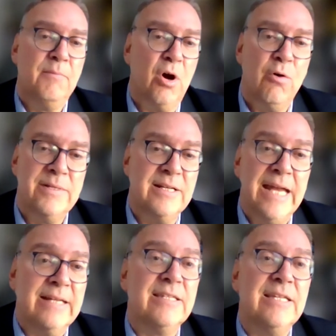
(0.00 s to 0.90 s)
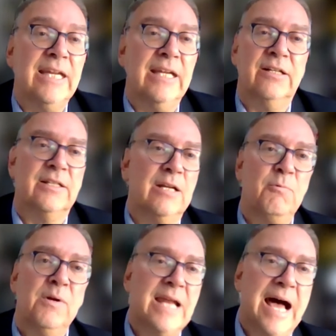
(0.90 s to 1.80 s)
over the next year. It
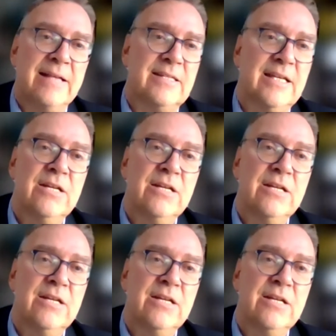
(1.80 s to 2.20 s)
will last